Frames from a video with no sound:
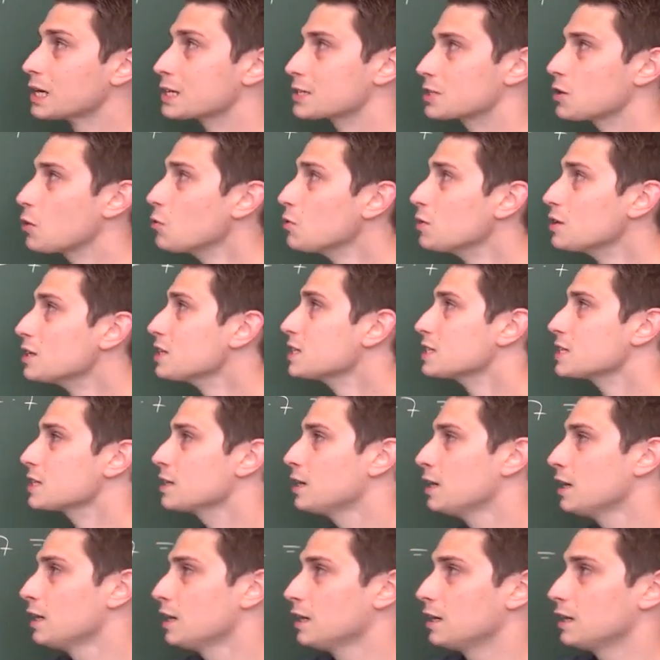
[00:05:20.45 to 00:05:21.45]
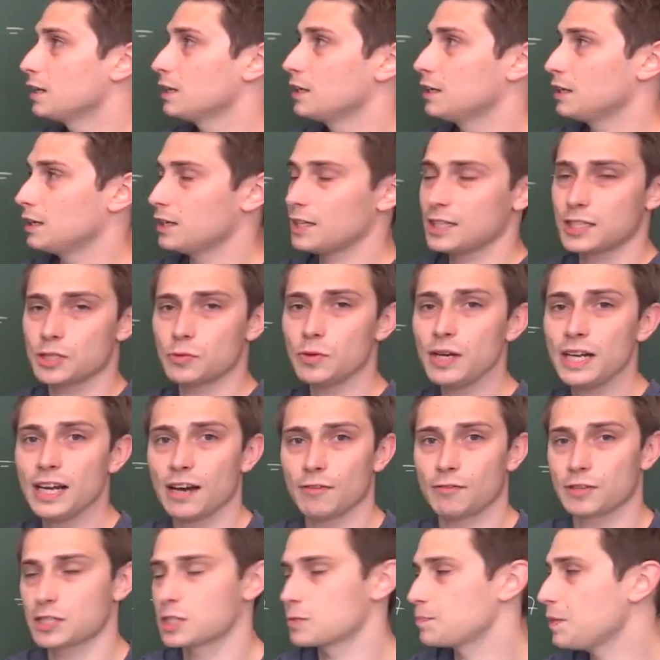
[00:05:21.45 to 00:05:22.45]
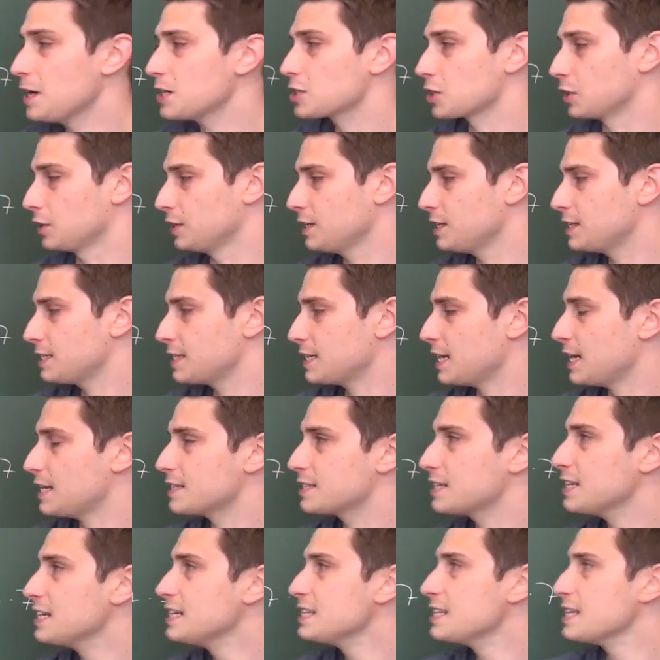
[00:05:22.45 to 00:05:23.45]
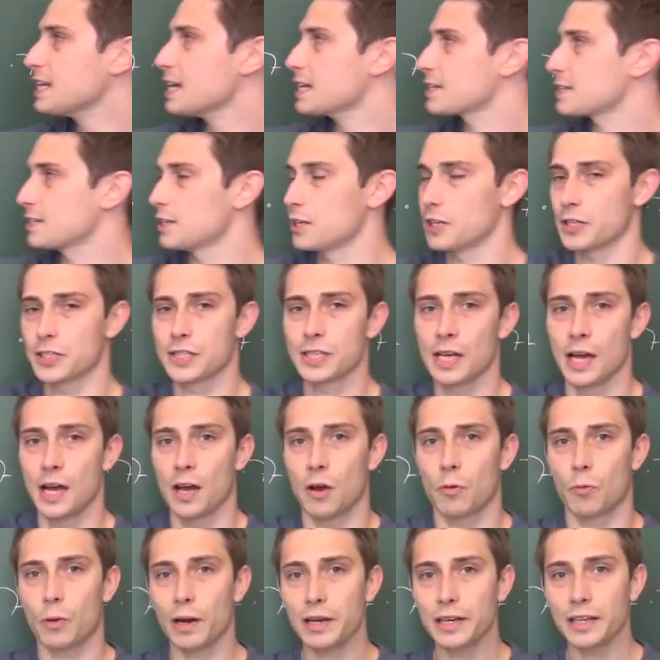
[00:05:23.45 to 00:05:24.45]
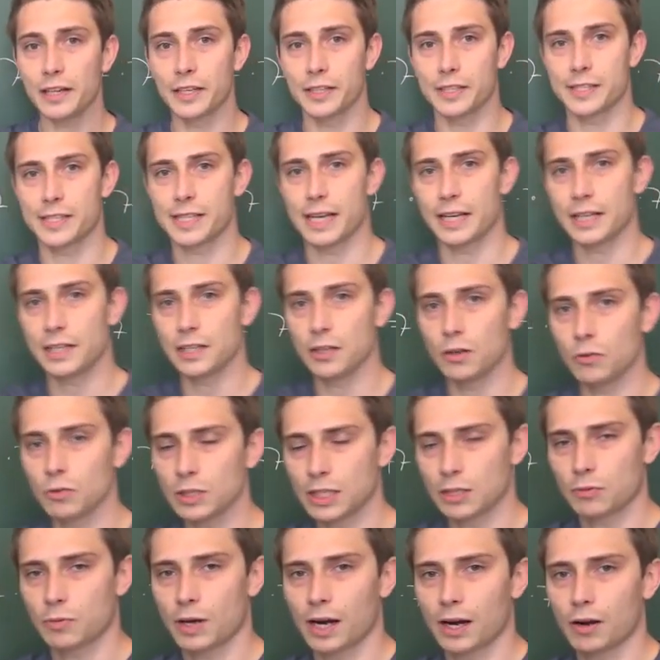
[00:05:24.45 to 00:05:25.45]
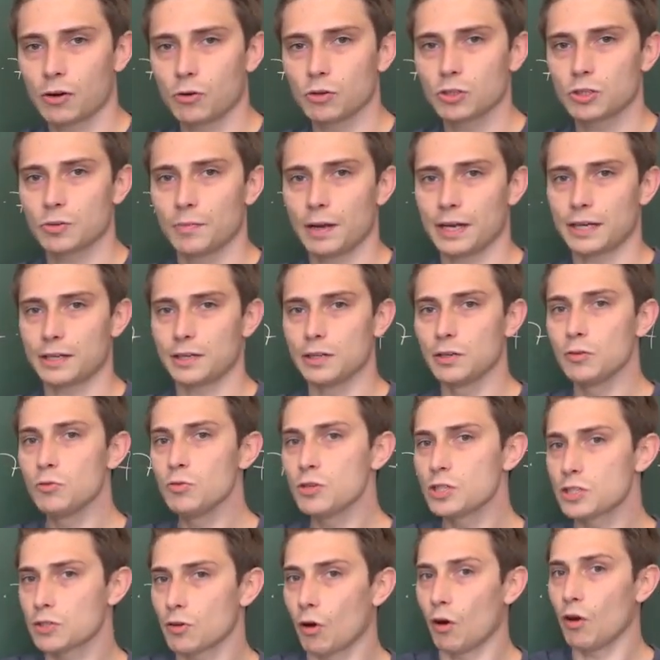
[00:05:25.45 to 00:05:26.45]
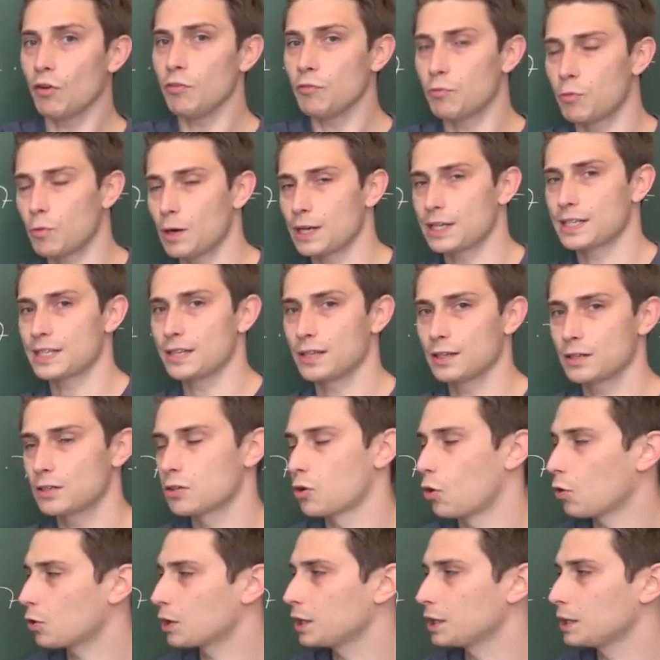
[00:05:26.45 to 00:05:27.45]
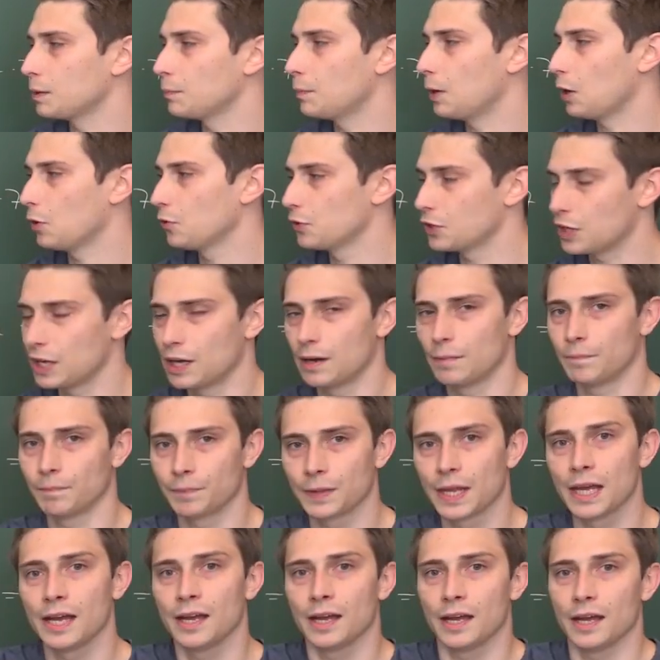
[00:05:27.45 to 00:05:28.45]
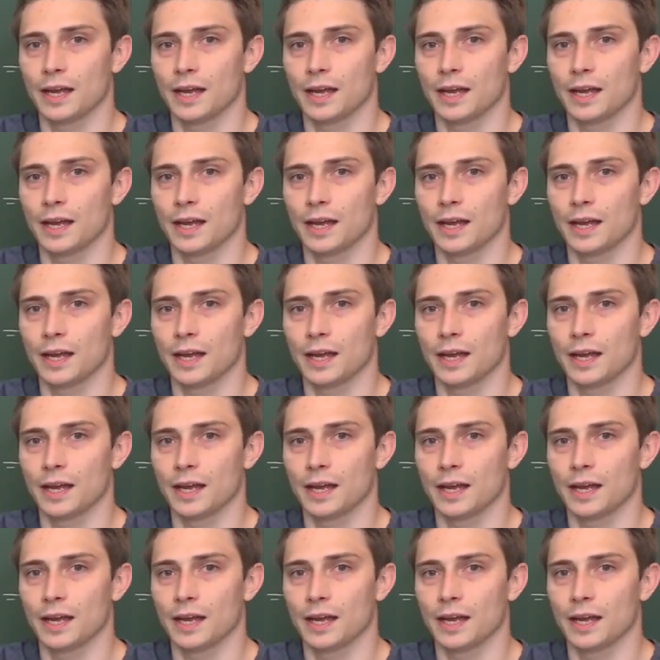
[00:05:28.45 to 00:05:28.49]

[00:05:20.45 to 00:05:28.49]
So it's it's really nothing special. It's as easy as it is. One little side note that we are going to make use of when talking about um,